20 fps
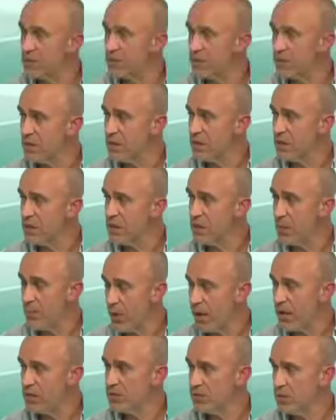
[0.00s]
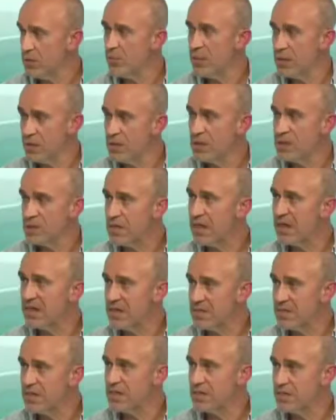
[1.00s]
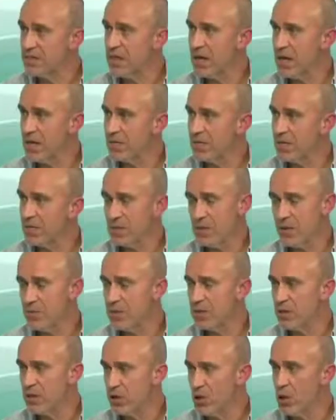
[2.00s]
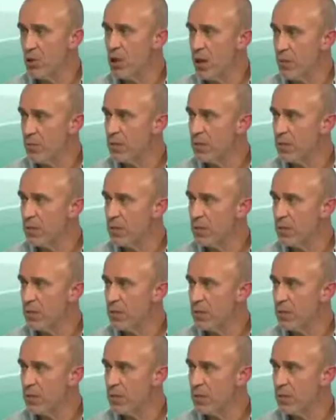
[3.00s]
mean it's impossible, but it is not an easy task. It's something that no